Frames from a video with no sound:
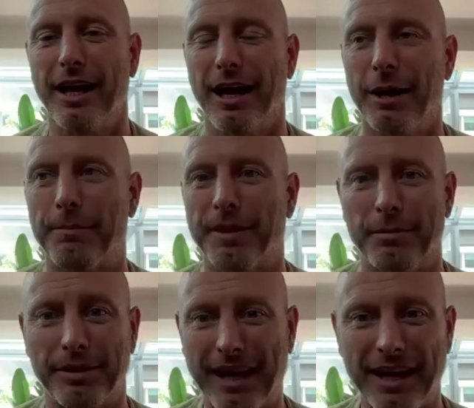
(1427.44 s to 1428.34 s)

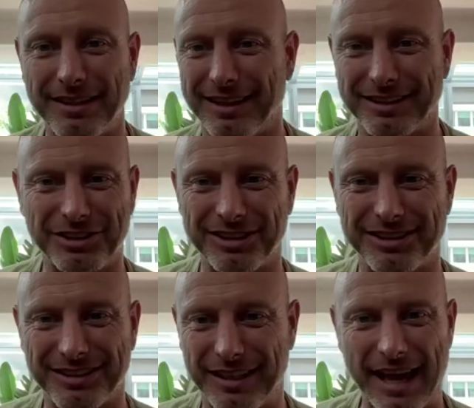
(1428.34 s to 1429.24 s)
But that is
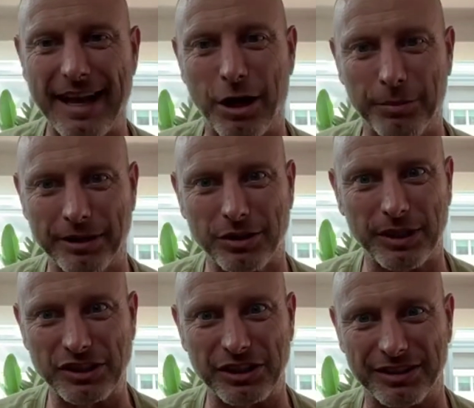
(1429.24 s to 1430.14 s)
just that how much
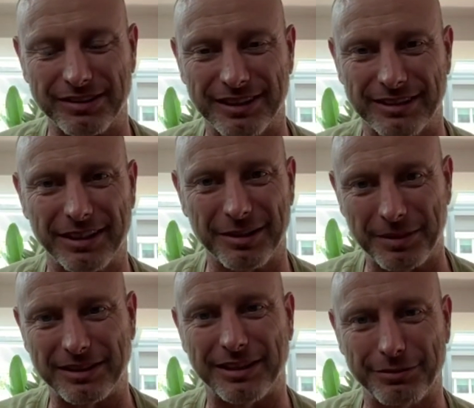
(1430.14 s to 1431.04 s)
question is going to
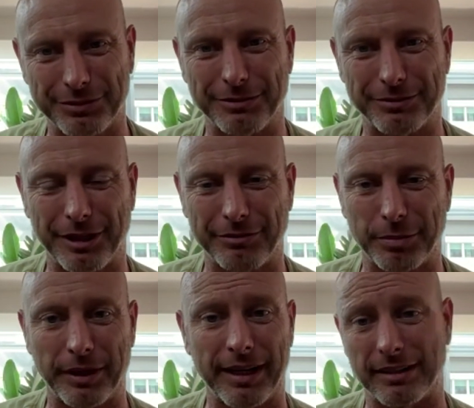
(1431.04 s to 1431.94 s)
be different for every
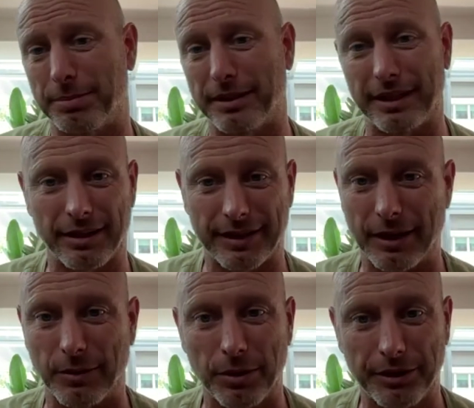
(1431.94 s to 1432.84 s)
brand, depending on
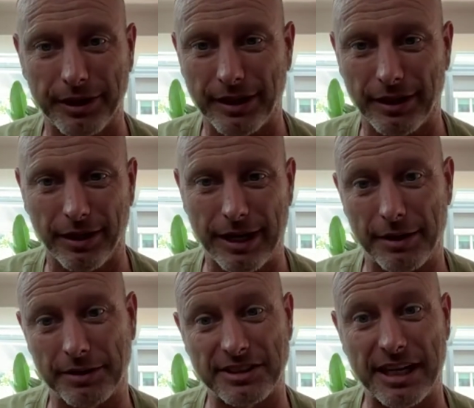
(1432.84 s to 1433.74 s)
how old they are,
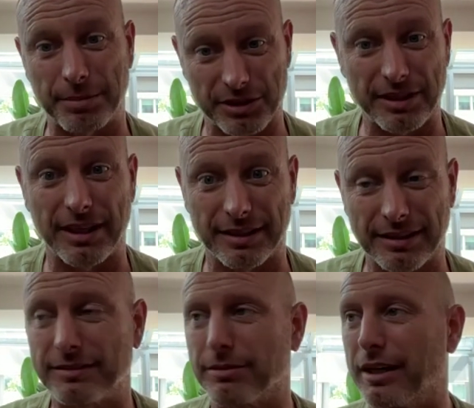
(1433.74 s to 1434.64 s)
how established that
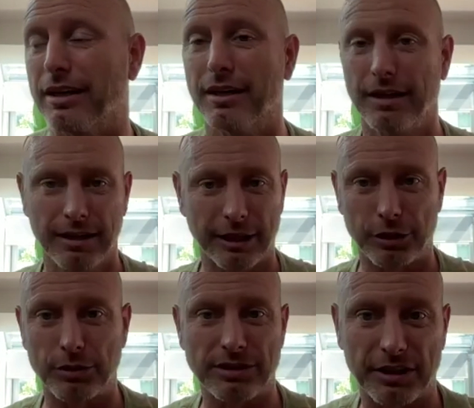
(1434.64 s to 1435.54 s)
is, right?
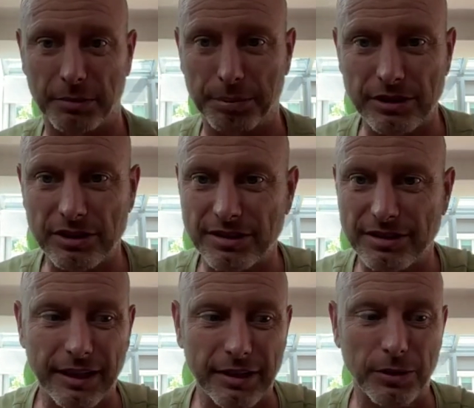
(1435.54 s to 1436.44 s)
Like you said, the purchase
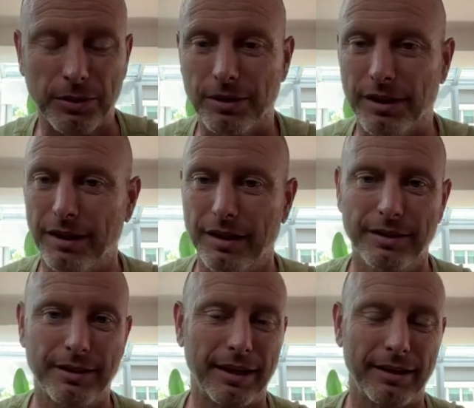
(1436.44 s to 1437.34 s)
cycle,
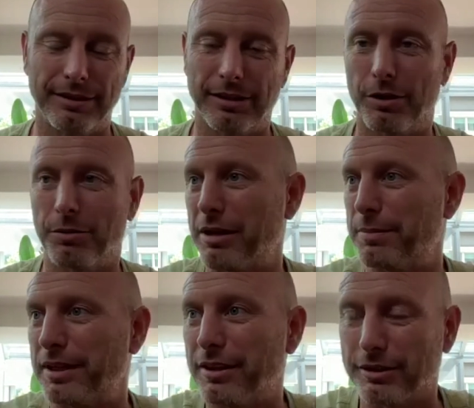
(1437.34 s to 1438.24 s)

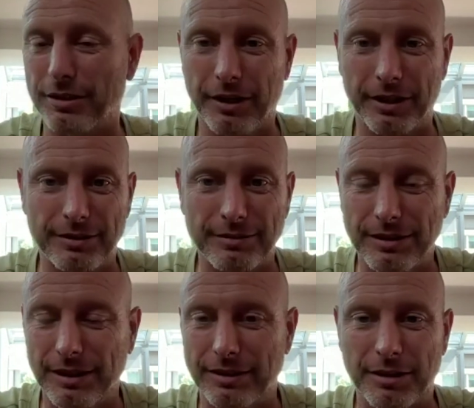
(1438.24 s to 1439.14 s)
maybe their target
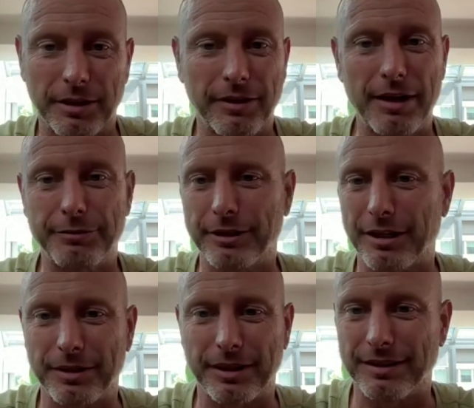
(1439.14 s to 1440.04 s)
demographic.
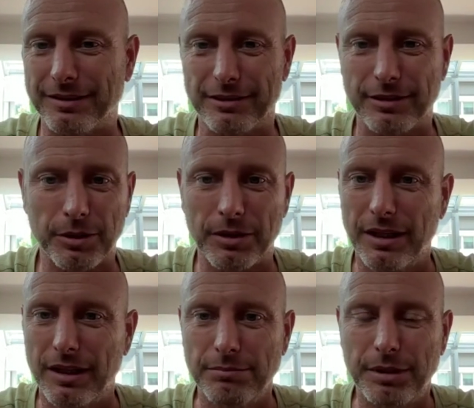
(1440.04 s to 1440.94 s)
I mean, so
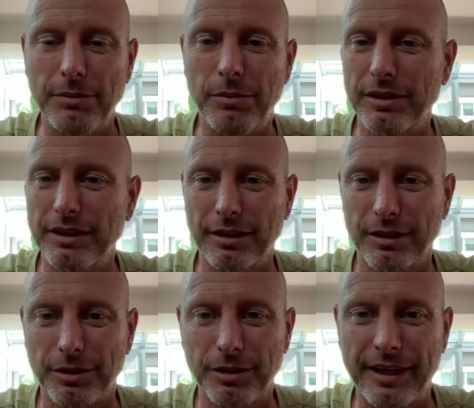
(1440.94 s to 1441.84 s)
be willing to
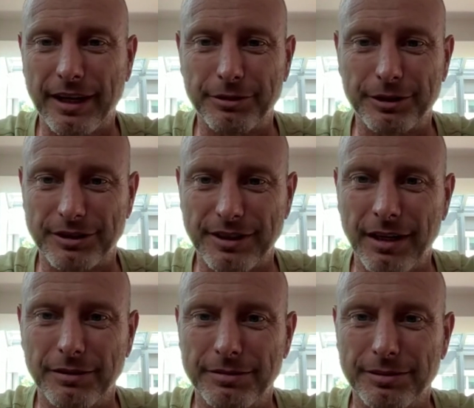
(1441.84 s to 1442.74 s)
learn that for
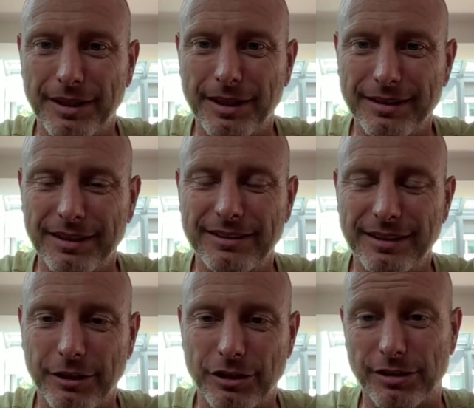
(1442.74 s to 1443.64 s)
yourself, right?
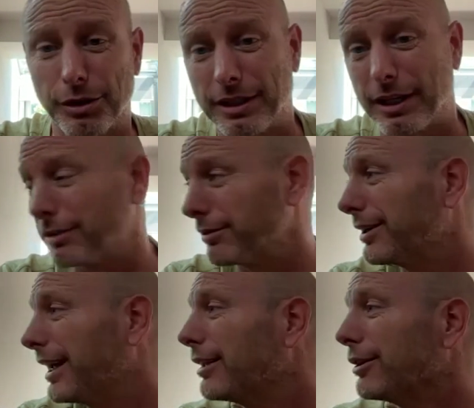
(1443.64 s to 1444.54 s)
Instead of just looking,
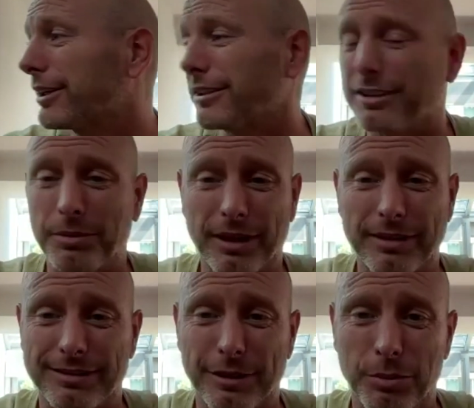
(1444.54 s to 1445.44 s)
can't look at someone
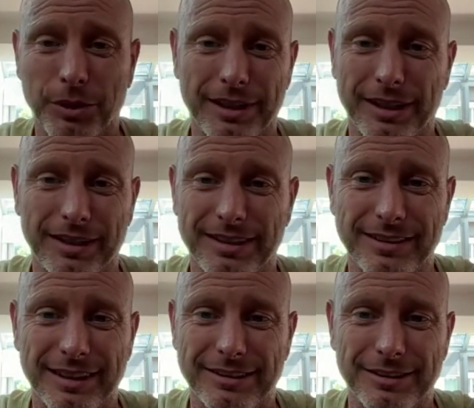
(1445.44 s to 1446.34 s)
else's homework and get
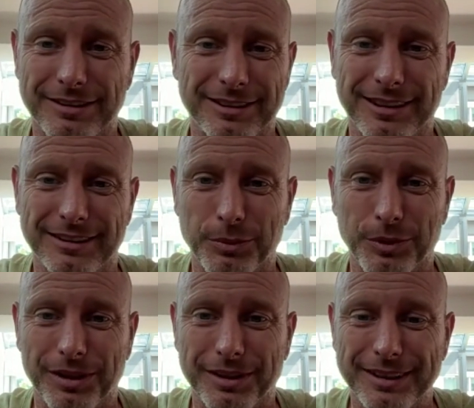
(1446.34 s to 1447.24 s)
this answer. It just doesn't
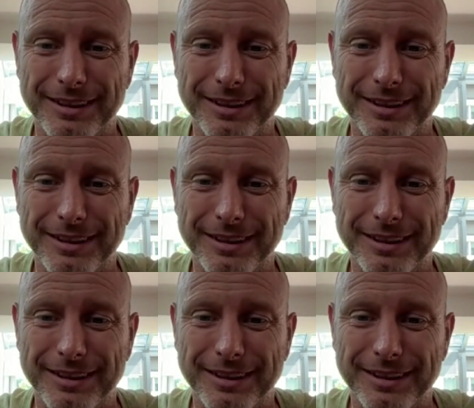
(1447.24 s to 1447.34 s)
work.